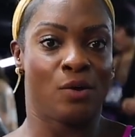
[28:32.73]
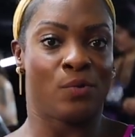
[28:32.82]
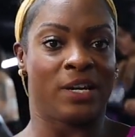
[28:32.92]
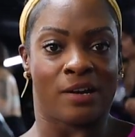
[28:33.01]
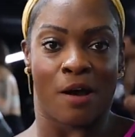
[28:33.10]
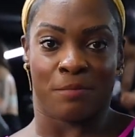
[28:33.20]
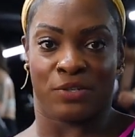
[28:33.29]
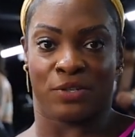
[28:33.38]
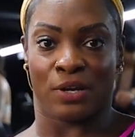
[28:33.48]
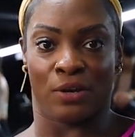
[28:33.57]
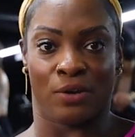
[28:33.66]
when it comes
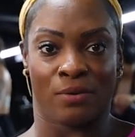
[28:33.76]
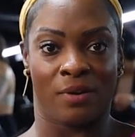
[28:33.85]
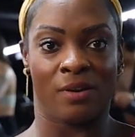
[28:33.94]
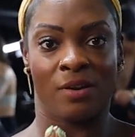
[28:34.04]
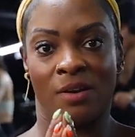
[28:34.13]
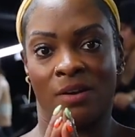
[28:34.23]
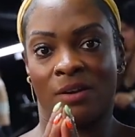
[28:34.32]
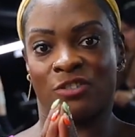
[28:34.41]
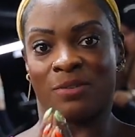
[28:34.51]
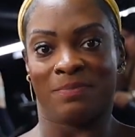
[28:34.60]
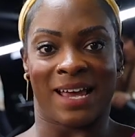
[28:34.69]
to
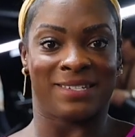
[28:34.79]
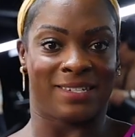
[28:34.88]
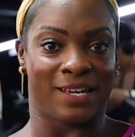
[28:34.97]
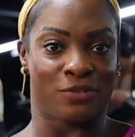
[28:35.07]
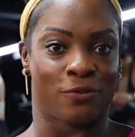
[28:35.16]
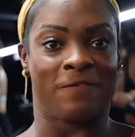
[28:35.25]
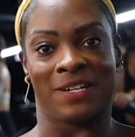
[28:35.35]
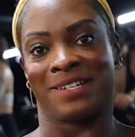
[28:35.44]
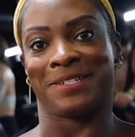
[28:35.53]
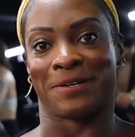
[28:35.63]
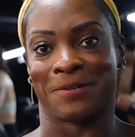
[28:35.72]
gymnastics or
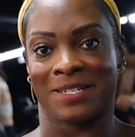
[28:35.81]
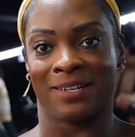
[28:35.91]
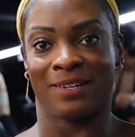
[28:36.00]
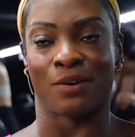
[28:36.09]
fitness skills.